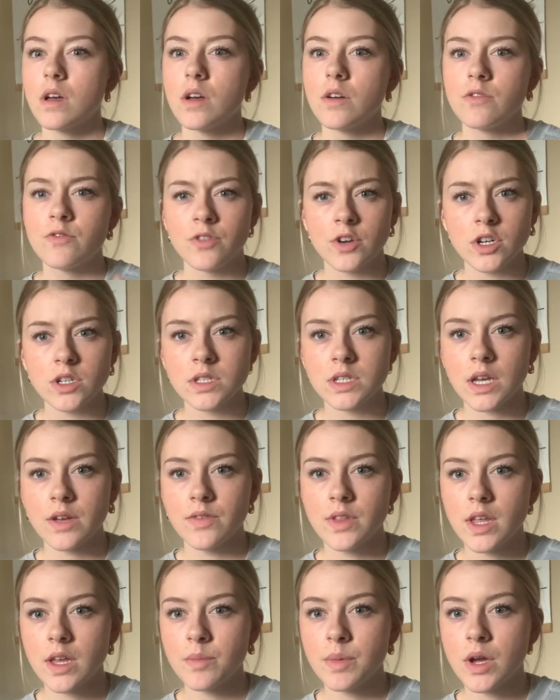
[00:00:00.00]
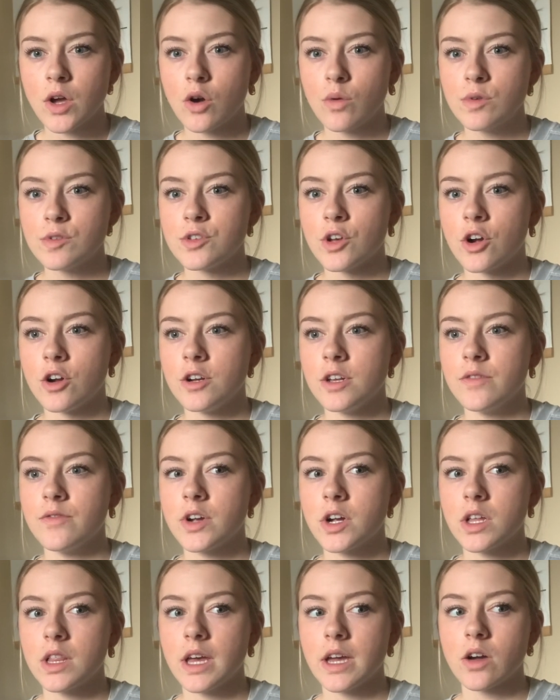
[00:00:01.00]
First, I feel like my home is already
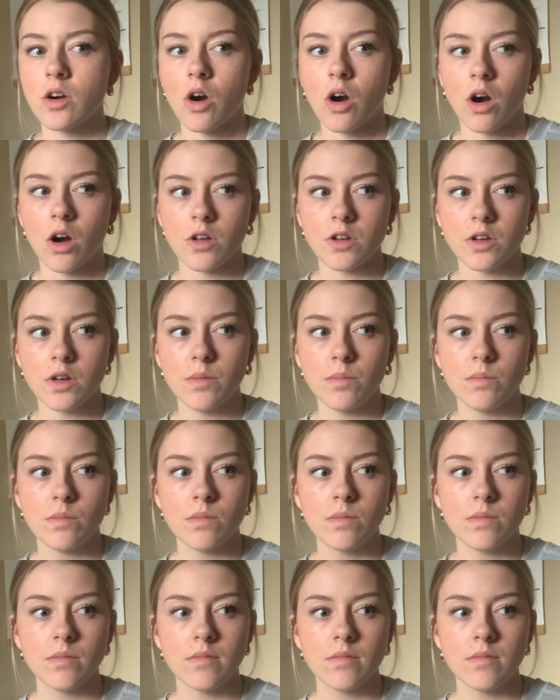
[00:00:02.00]
very like autumn